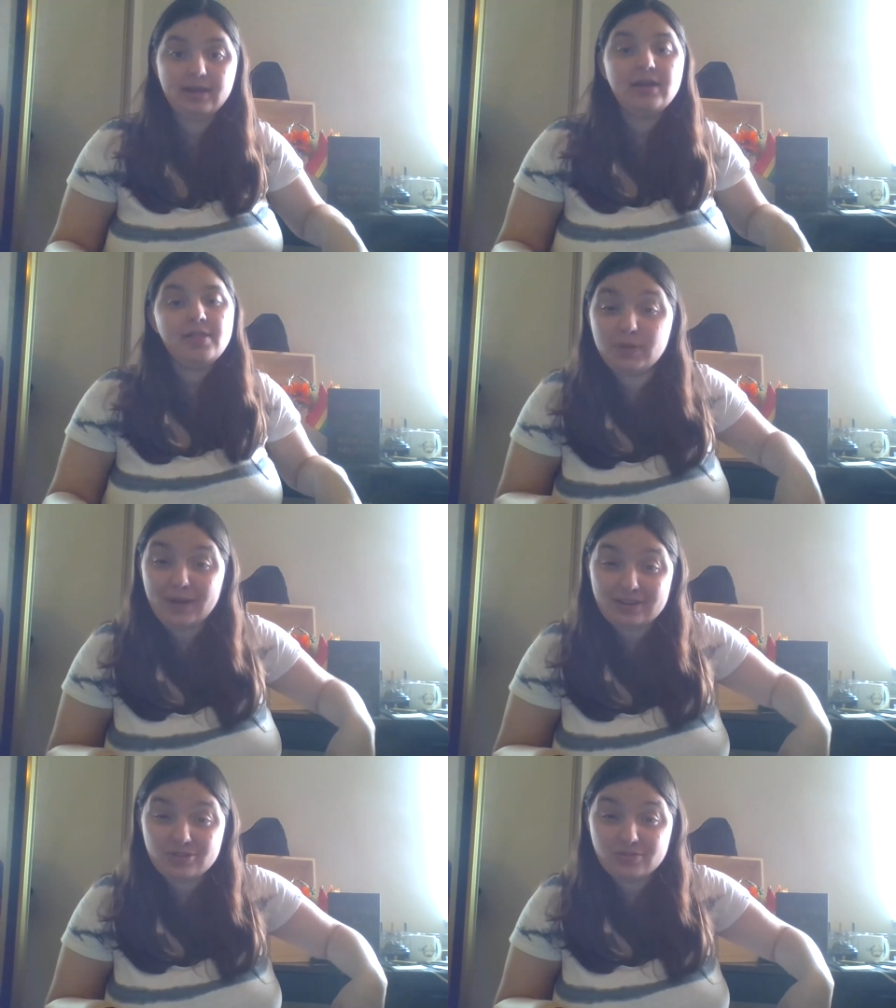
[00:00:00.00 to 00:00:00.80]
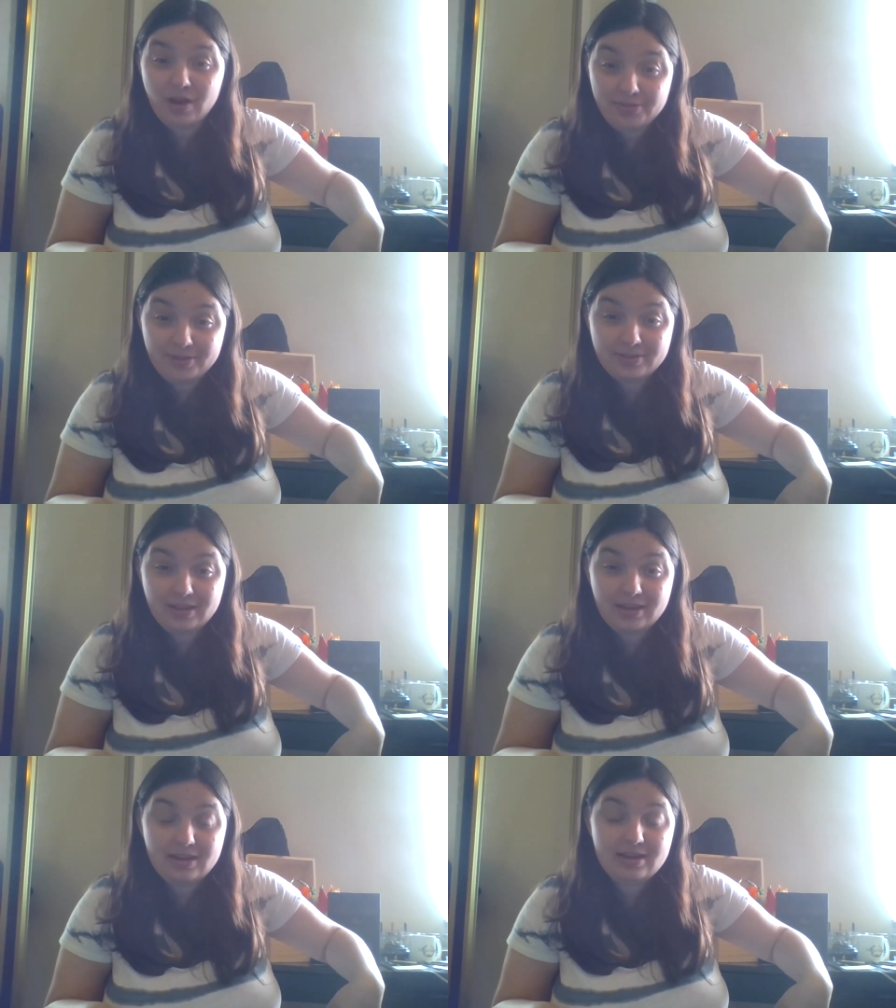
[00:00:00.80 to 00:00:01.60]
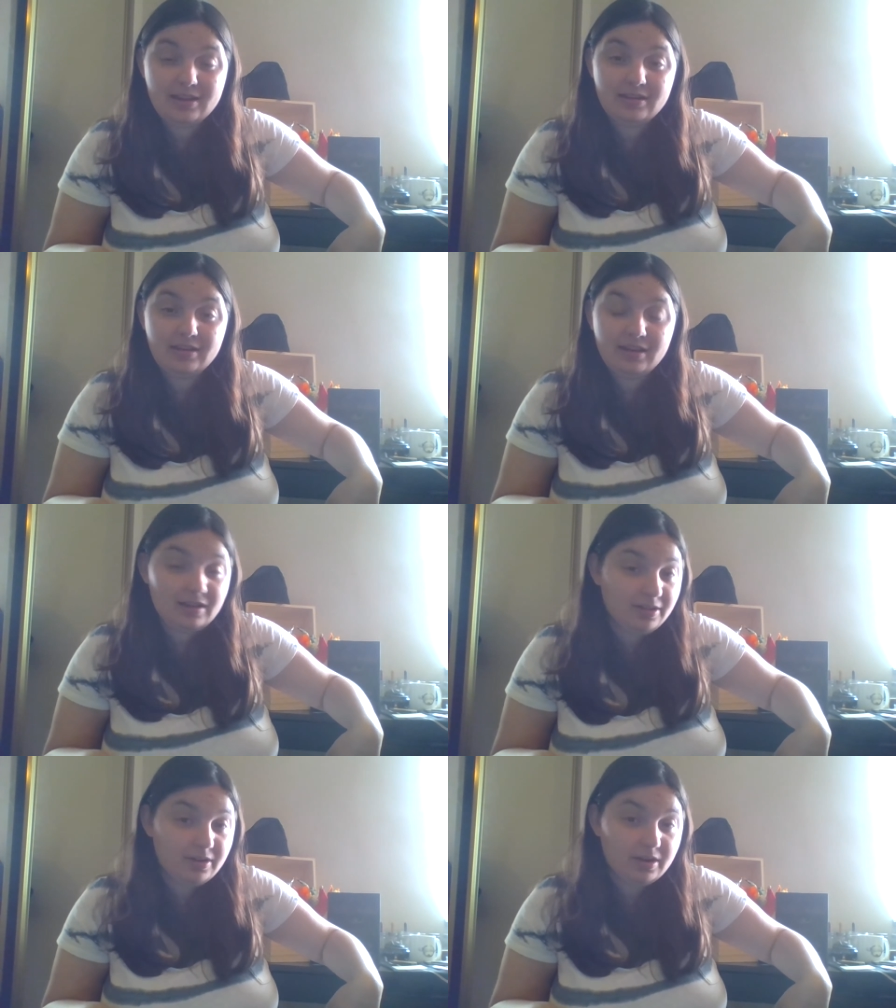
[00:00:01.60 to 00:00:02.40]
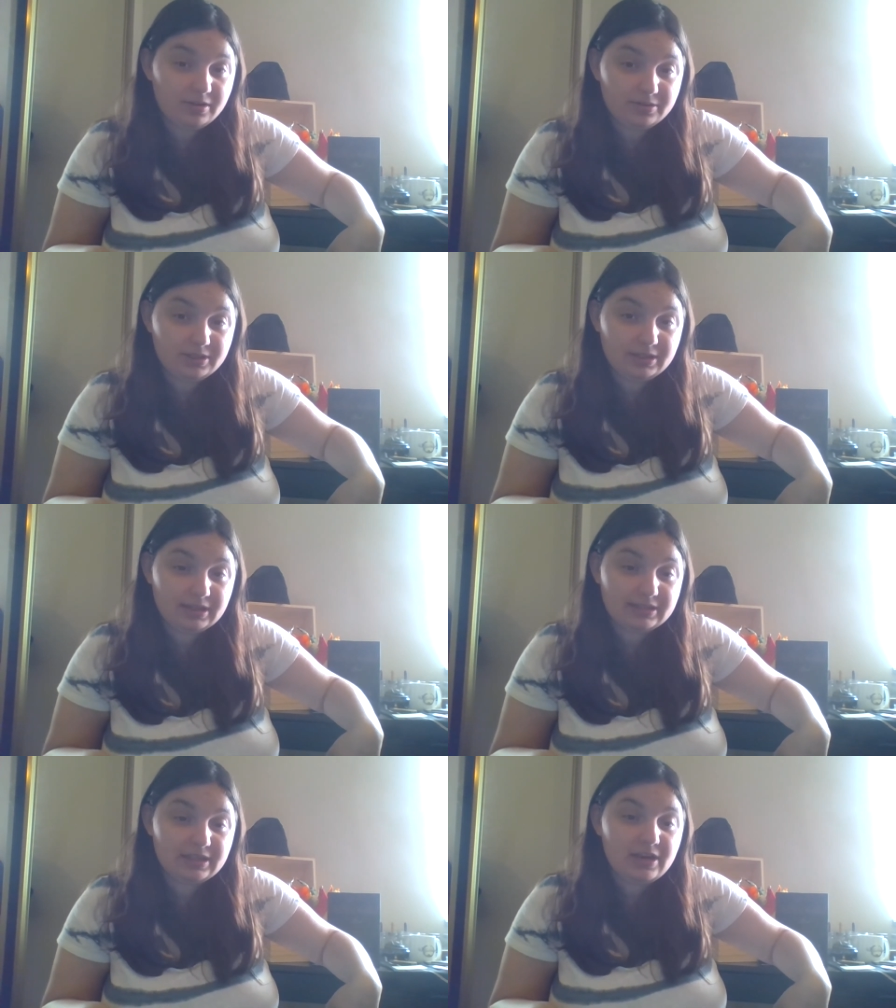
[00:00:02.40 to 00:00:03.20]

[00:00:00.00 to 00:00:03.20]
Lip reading: I think Patrick Rothfuss did in the Kingkiller Chronicles series,